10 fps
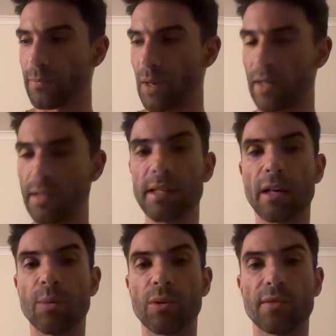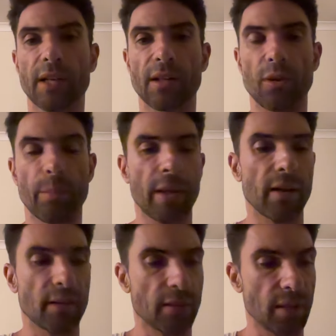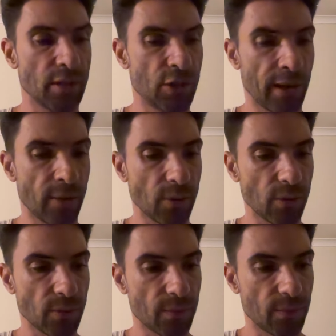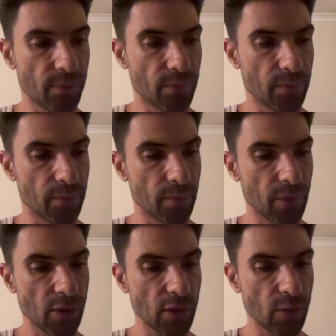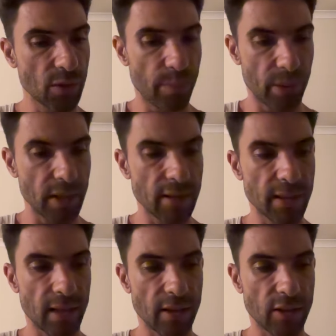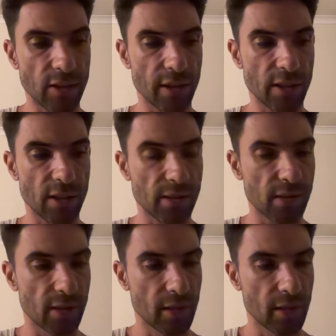I just think I would have done a lot better in general because I was pretty intelligent. I just,